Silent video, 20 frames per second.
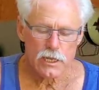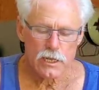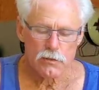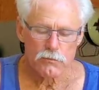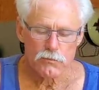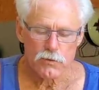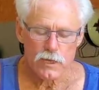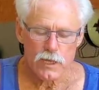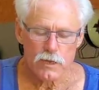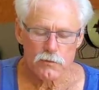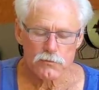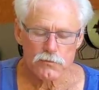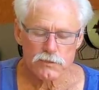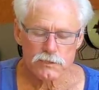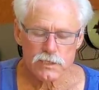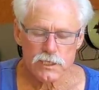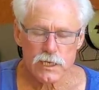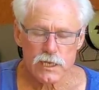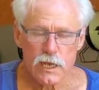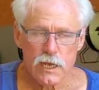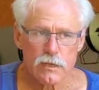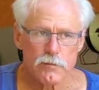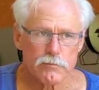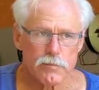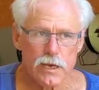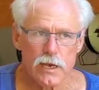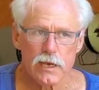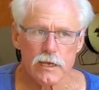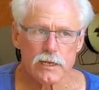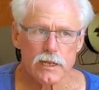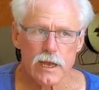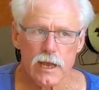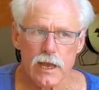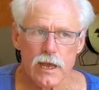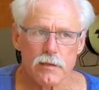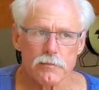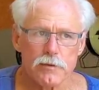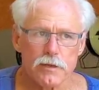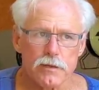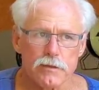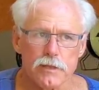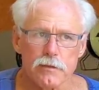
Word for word: And what happened was, he had a bad habit.